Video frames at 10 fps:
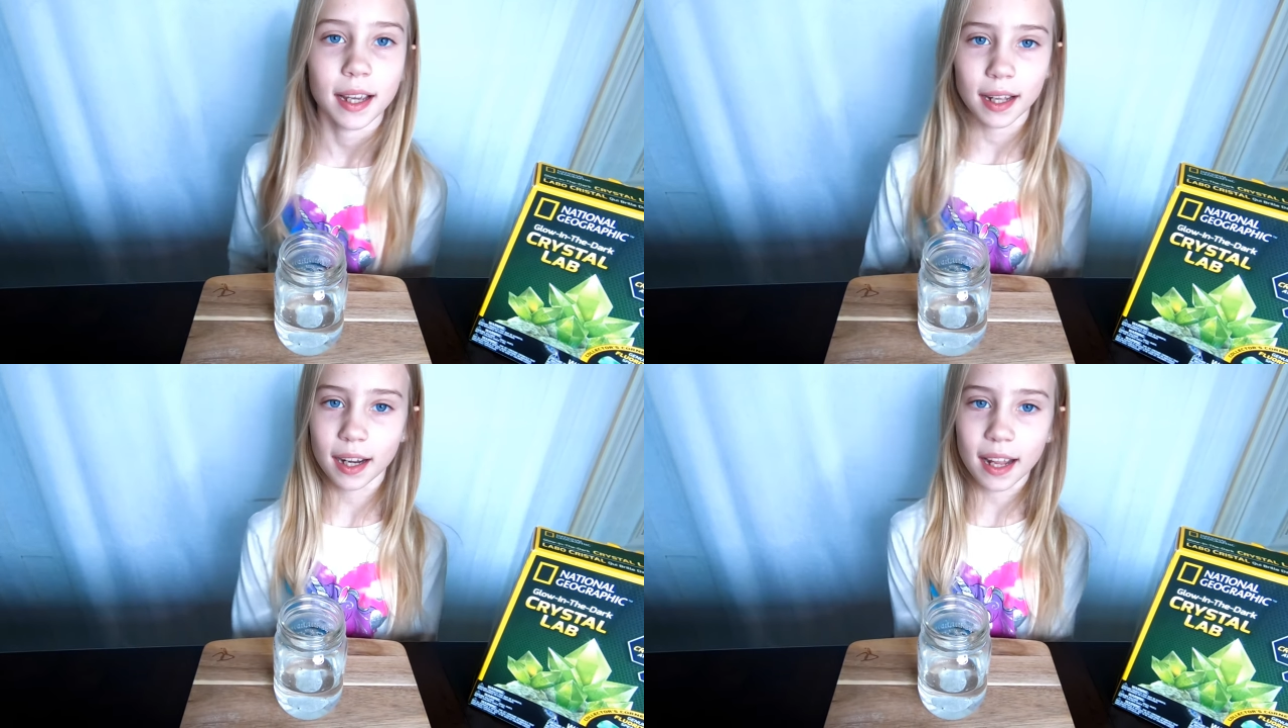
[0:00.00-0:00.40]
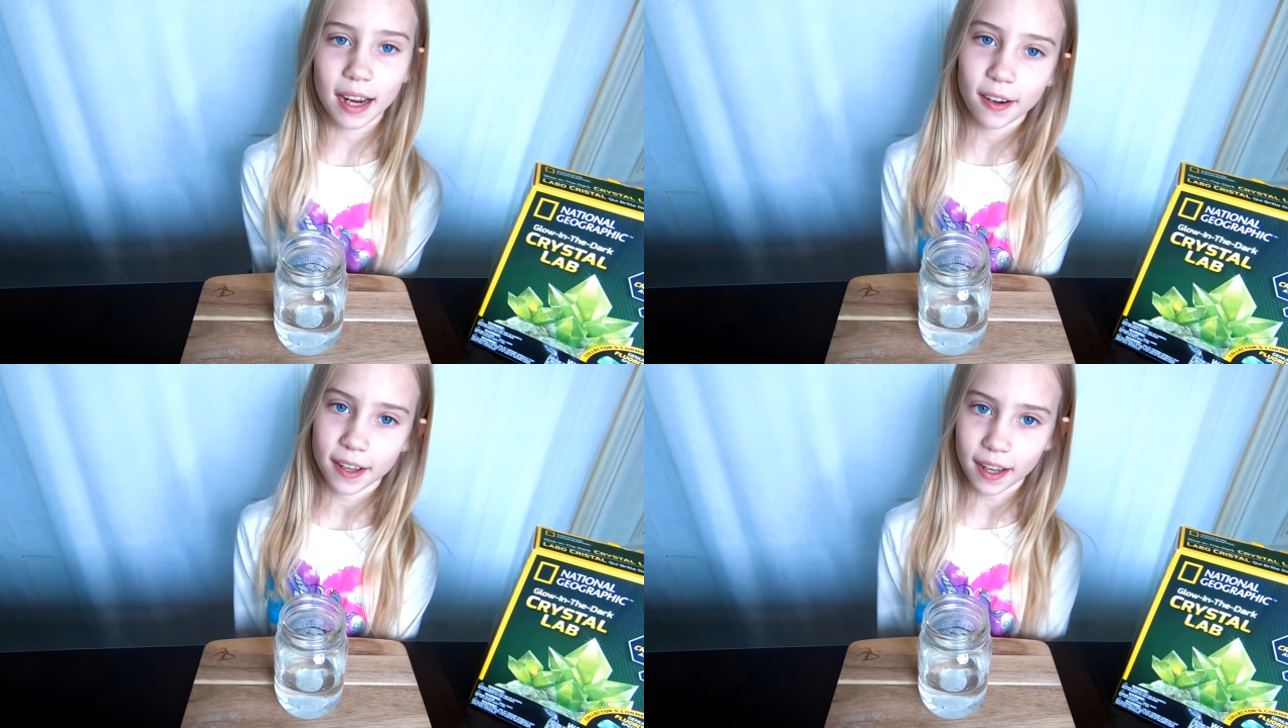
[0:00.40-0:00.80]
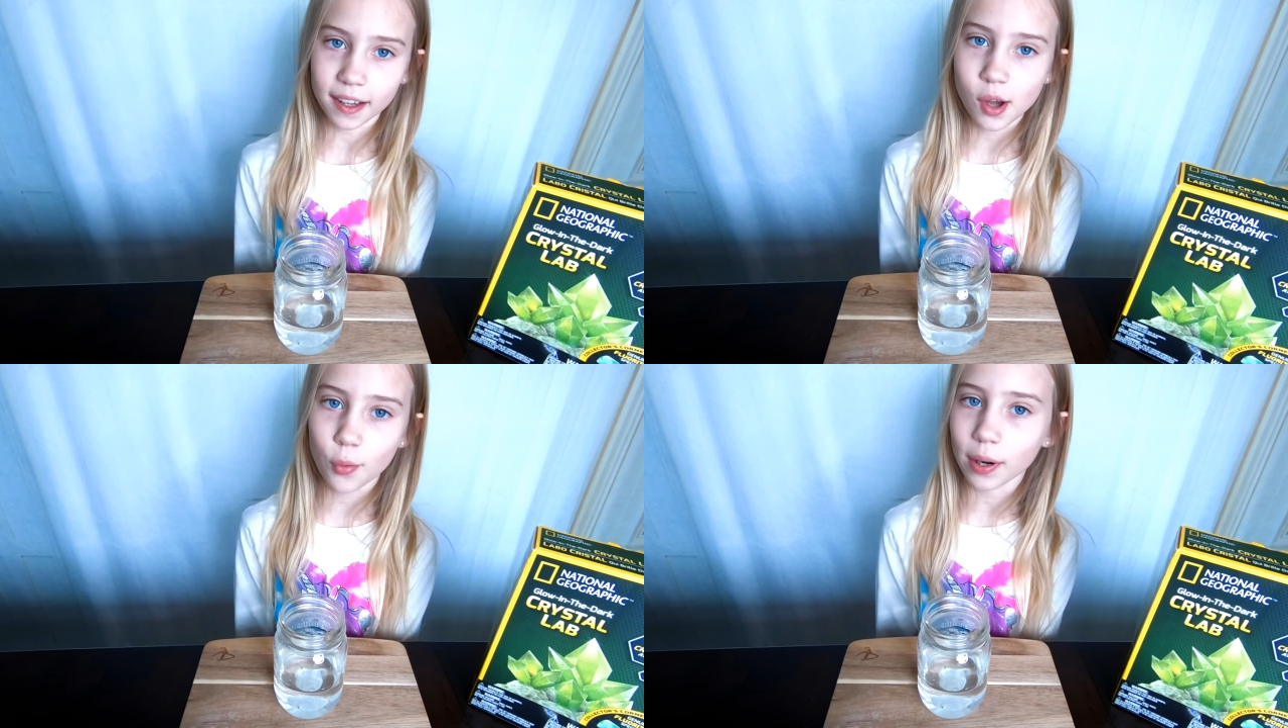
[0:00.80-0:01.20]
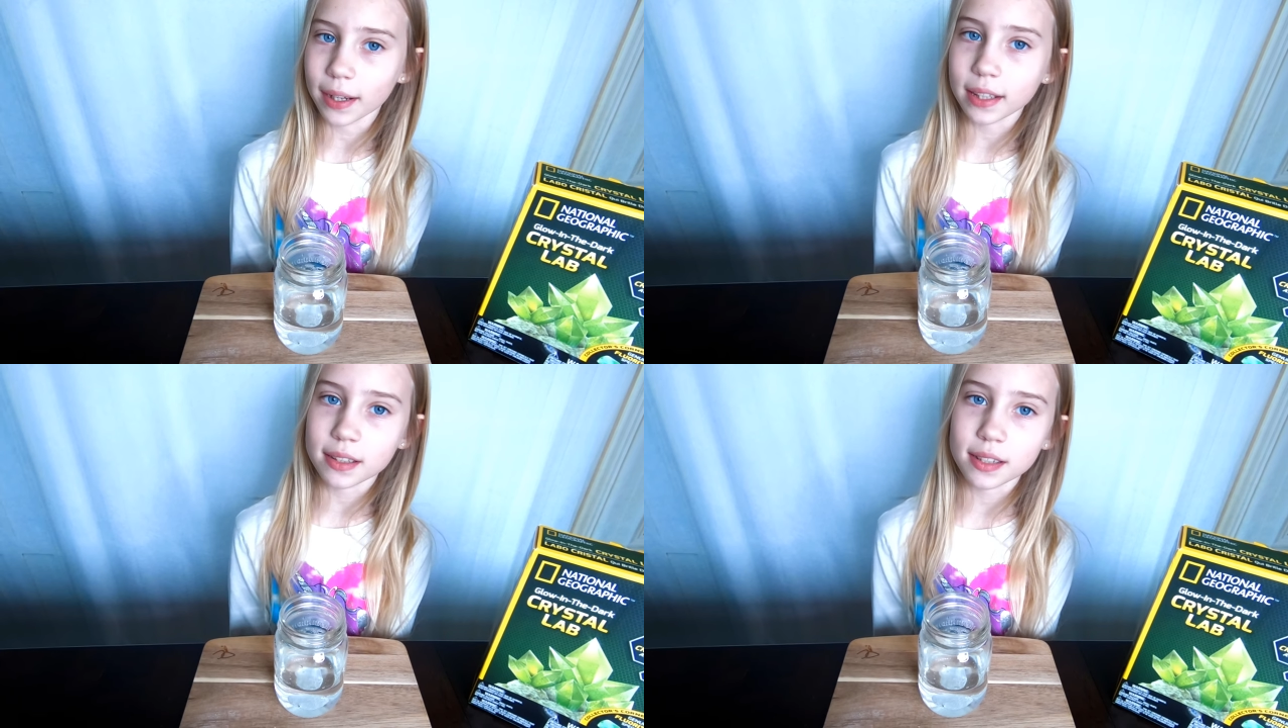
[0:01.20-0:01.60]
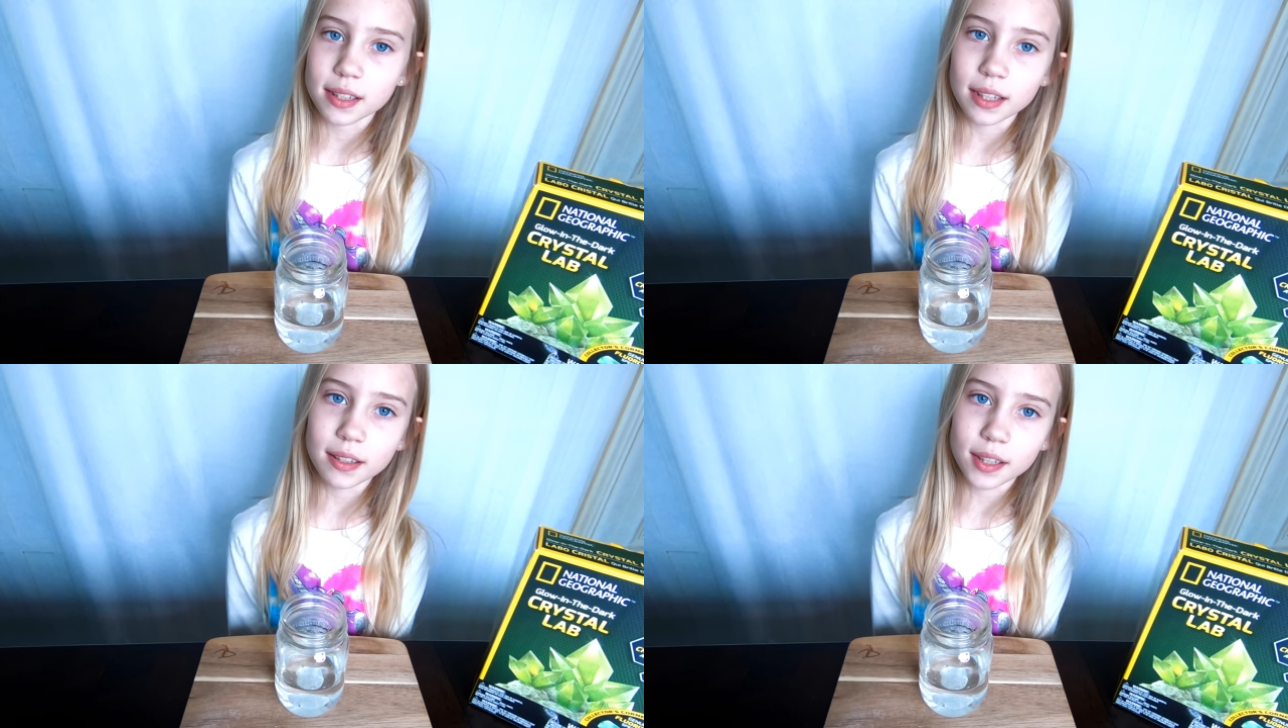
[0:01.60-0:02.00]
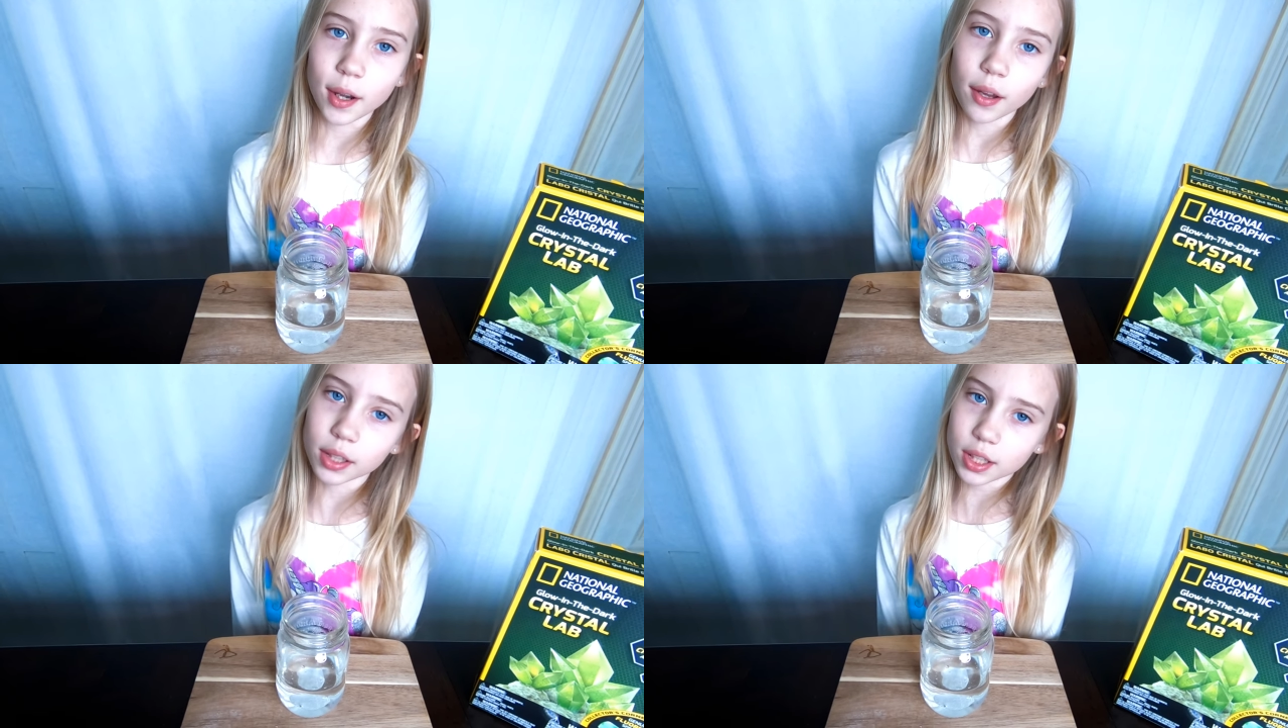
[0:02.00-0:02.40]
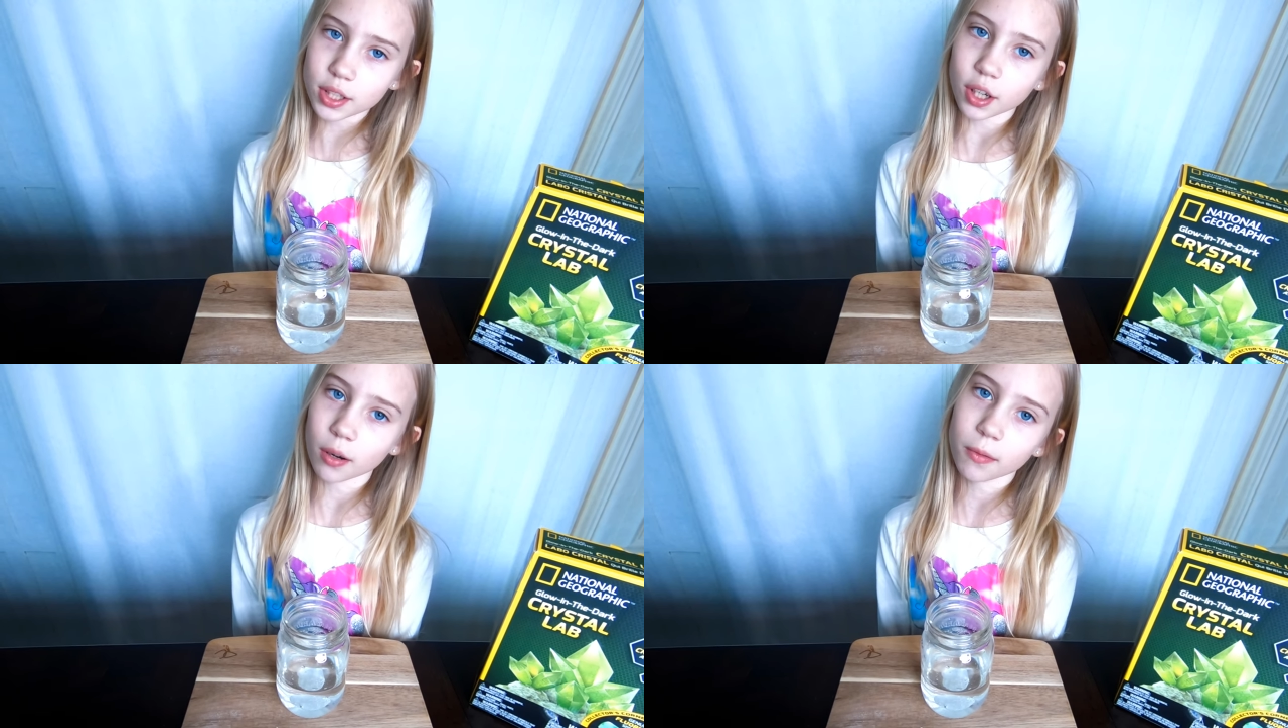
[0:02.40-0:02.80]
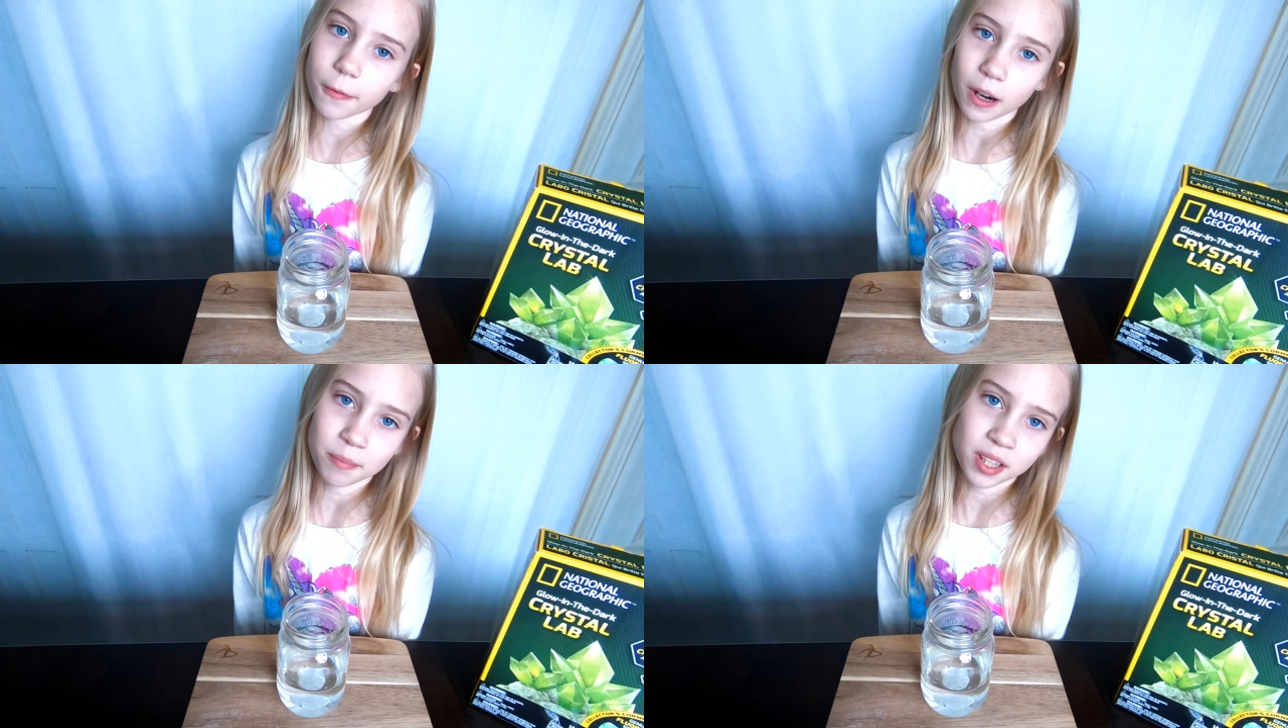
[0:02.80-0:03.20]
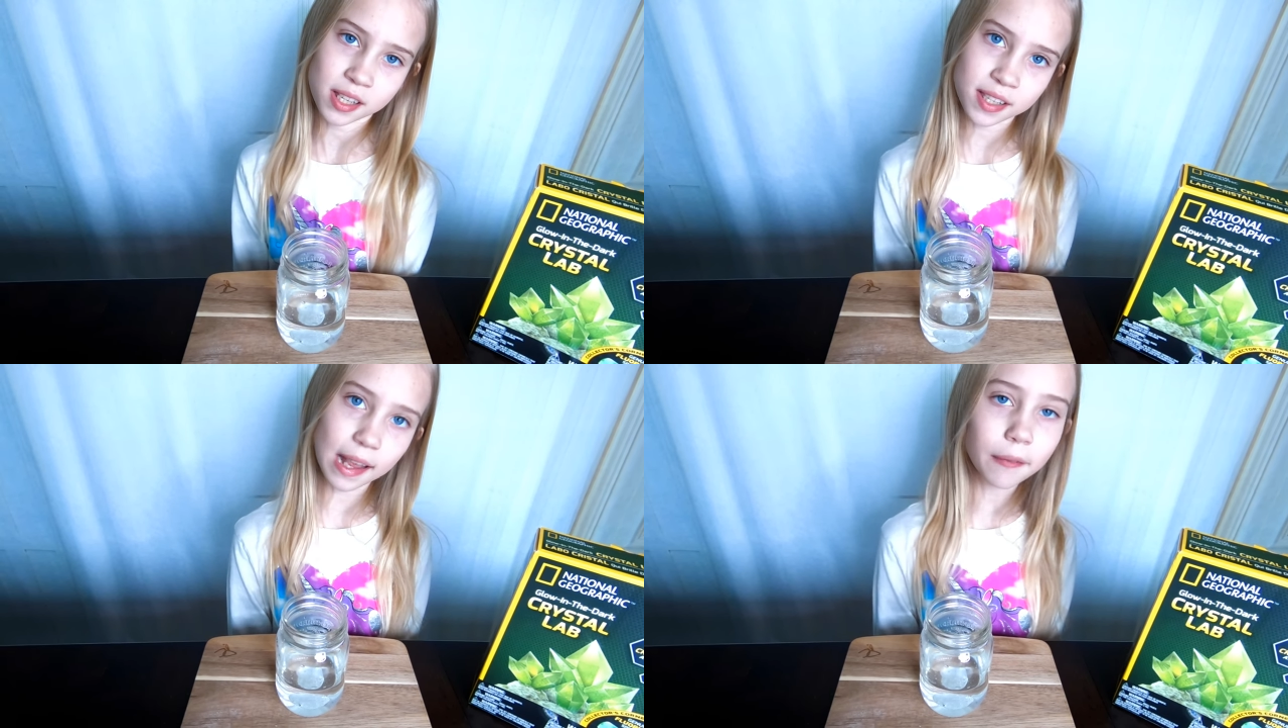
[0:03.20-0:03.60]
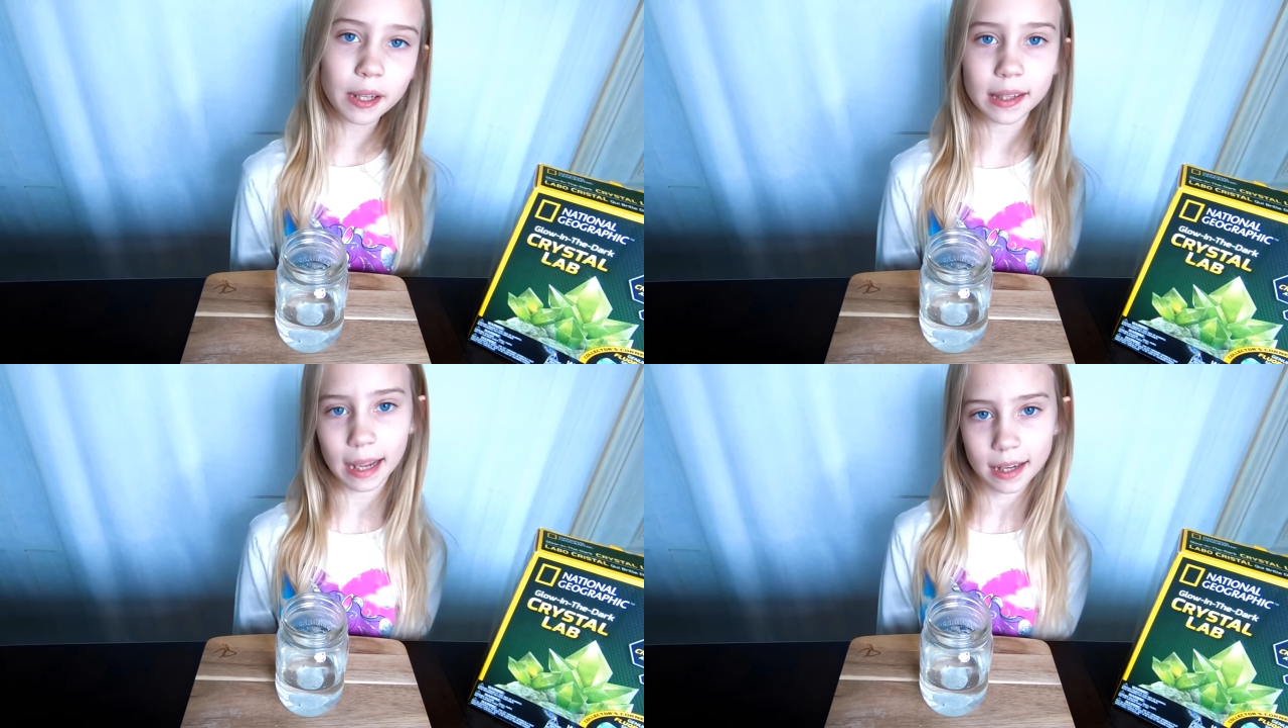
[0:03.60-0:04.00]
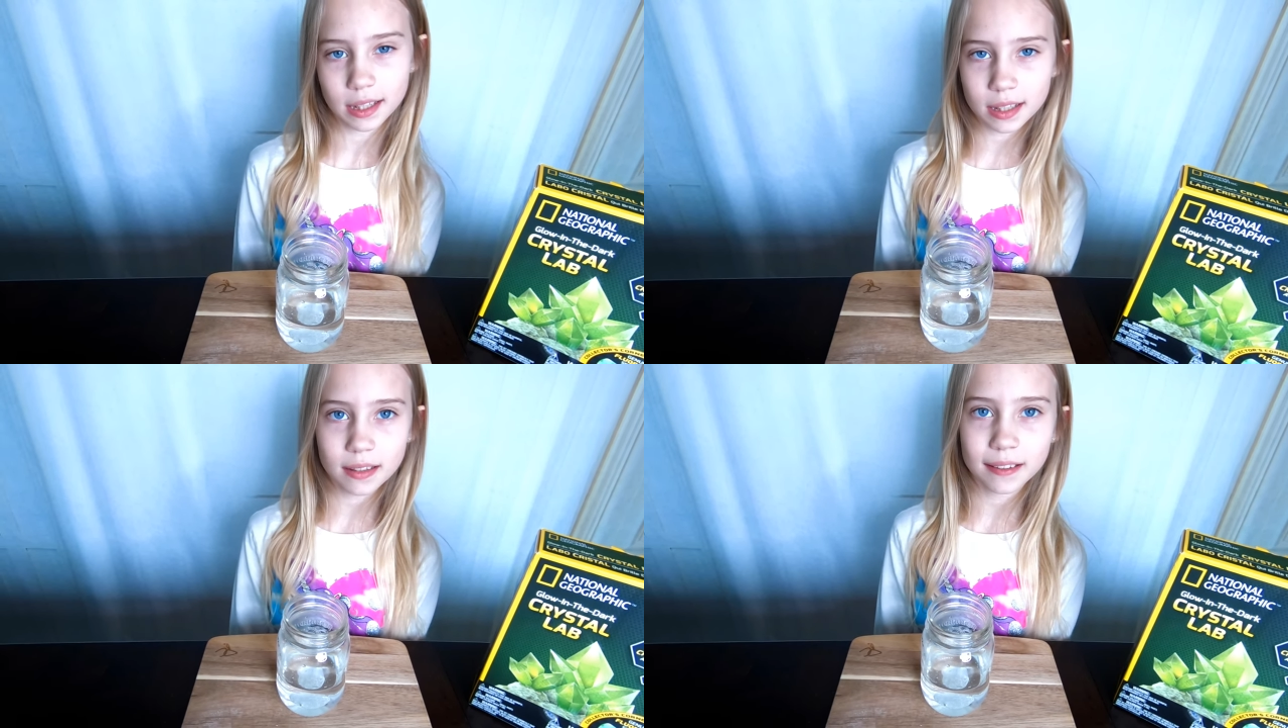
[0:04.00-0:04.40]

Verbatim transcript: in an area where it can sit undisturbed for up to seven days.